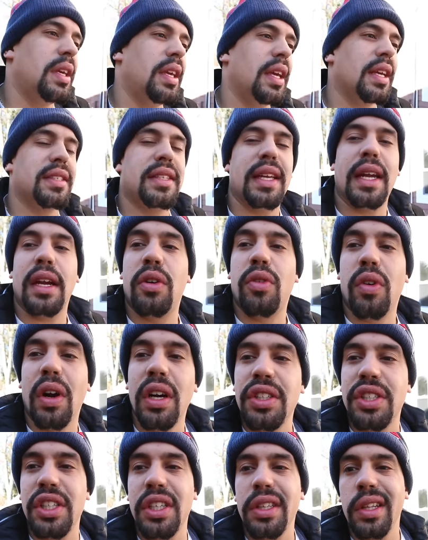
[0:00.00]
he has that
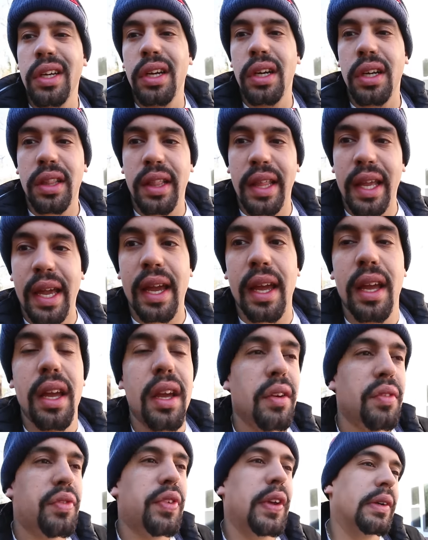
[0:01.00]
grungy look, that
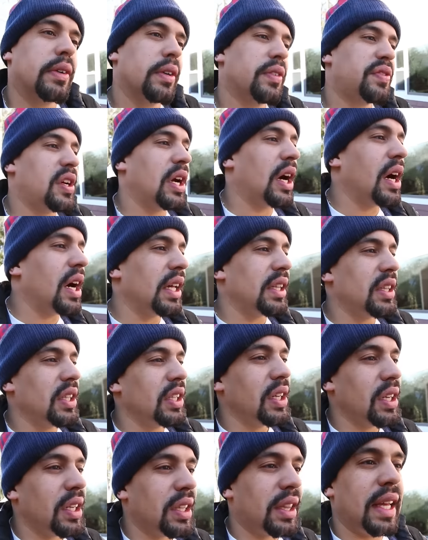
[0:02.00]
fear of God
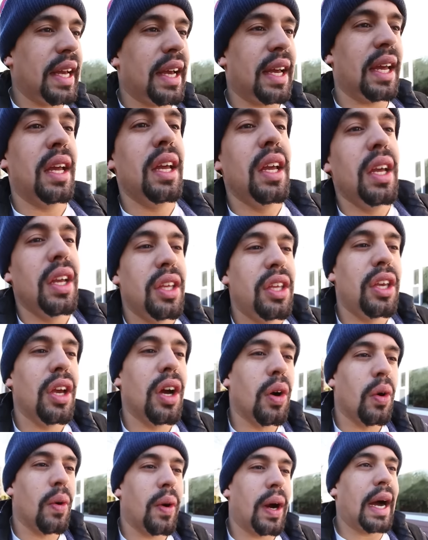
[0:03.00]
look, that,
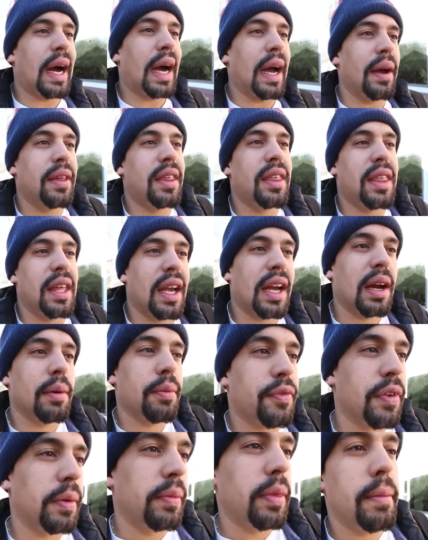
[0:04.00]
yo, I think
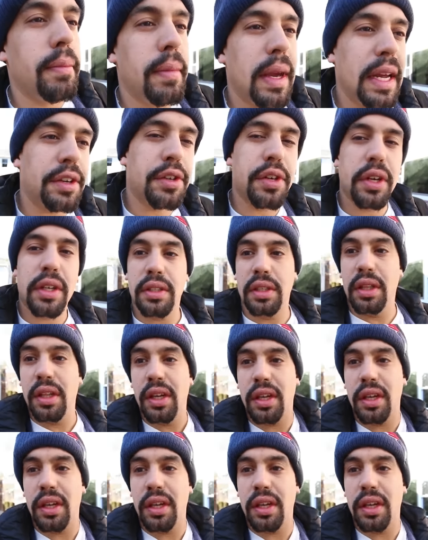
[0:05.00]
I'm from the Matrix